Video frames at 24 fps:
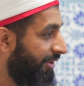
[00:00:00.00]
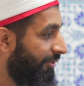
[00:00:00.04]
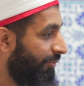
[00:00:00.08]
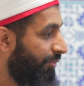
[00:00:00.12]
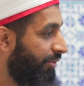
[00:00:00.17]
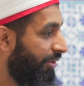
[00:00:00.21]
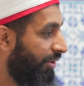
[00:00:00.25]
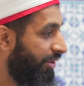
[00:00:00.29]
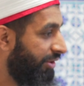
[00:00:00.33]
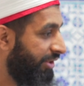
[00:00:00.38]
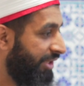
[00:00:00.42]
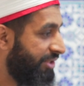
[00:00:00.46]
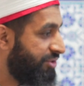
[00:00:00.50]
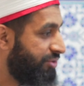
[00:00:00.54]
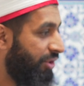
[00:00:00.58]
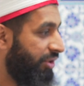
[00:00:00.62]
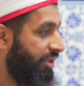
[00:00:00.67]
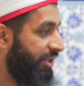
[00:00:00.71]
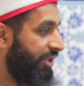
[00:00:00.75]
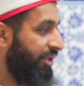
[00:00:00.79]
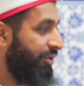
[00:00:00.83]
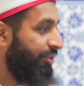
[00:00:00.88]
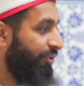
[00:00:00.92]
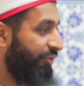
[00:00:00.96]
There's
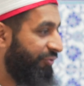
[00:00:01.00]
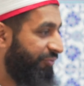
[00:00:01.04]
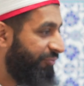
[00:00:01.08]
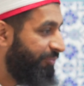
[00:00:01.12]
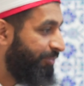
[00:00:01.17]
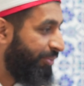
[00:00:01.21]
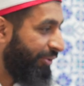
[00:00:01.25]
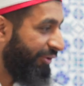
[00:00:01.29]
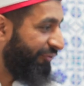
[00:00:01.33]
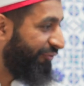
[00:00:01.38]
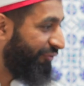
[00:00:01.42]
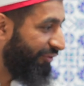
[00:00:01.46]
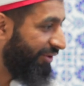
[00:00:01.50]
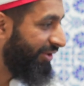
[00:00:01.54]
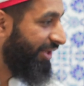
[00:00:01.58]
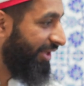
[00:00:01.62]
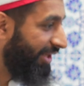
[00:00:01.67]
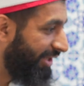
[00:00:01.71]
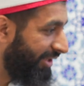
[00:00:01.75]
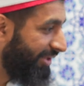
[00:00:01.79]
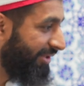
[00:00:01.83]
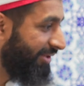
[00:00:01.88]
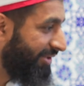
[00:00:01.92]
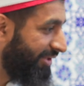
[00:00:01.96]
not enough profit
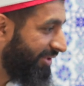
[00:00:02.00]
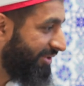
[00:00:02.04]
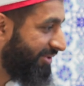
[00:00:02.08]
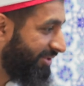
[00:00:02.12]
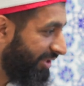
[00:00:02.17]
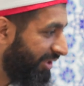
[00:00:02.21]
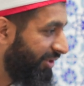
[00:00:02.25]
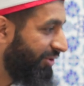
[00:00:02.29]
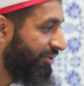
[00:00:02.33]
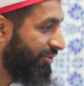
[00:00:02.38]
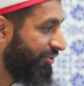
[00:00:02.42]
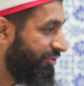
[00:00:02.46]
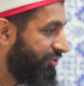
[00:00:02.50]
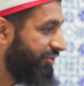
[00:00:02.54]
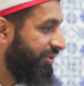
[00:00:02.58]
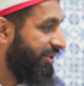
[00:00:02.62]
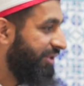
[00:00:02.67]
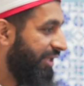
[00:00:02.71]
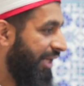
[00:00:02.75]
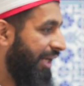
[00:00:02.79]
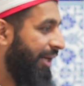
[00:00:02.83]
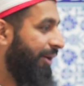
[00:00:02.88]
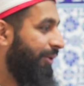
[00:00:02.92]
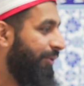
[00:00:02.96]
in this industry
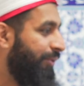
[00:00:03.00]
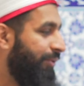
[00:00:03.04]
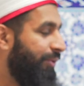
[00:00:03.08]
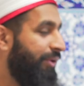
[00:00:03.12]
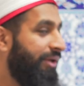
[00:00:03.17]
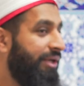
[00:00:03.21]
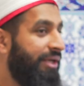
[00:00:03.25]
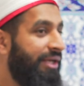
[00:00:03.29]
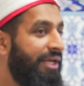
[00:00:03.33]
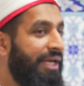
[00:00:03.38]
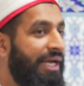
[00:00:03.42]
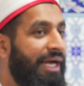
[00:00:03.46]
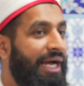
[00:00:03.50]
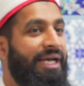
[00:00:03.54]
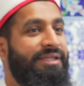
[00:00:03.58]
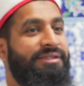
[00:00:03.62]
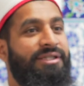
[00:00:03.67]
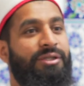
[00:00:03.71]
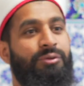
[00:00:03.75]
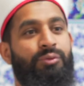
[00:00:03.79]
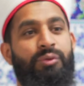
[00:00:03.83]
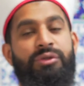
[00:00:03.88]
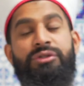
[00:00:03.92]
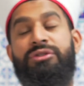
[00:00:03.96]
now
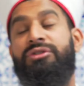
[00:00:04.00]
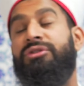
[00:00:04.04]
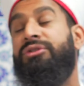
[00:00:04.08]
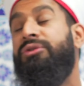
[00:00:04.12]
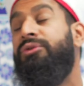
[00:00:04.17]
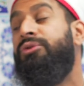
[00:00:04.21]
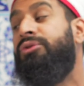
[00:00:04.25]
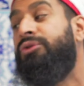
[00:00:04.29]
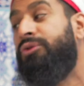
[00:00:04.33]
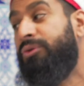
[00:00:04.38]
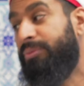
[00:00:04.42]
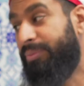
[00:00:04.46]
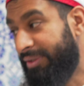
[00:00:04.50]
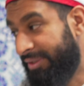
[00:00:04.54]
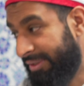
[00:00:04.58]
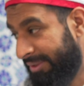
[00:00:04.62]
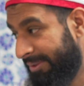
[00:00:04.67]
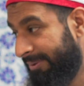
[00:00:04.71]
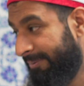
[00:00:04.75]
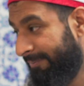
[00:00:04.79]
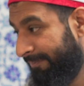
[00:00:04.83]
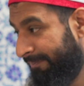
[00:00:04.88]
as it once used to be.